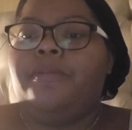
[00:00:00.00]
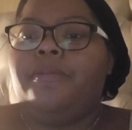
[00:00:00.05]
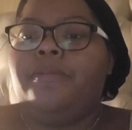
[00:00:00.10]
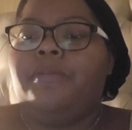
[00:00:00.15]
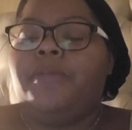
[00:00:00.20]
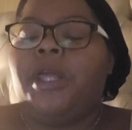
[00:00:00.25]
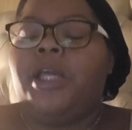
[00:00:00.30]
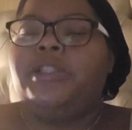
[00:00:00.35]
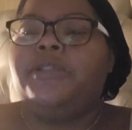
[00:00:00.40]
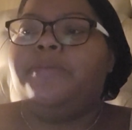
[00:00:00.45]

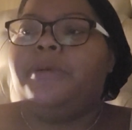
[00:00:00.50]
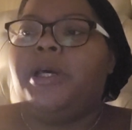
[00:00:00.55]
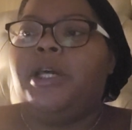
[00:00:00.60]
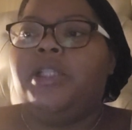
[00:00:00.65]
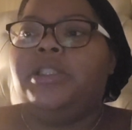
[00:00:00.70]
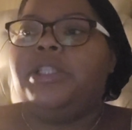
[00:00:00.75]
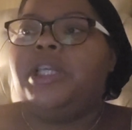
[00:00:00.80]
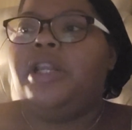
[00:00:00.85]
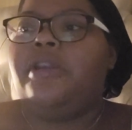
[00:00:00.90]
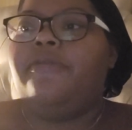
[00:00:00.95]
that's
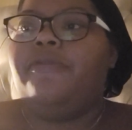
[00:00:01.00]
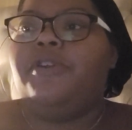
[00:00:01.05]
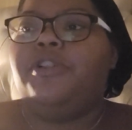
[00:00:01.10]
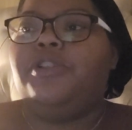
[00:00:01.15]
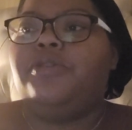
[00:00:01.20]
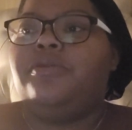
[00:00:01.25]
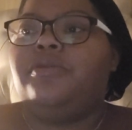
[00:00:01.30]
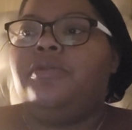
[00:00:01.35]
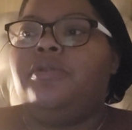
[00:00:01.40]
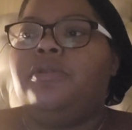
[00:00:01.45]
because
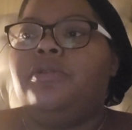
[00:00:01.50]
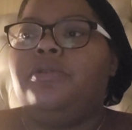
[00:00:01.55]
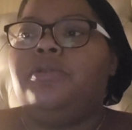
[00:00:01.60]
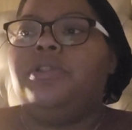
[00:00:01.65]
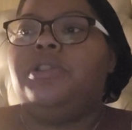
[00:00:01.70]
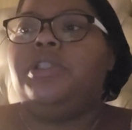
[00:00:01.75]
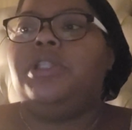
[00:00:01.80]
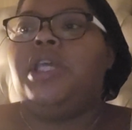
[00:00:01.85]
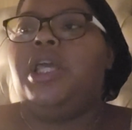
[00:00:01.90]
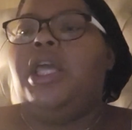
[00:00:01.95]

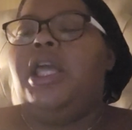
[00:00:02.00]
individuals,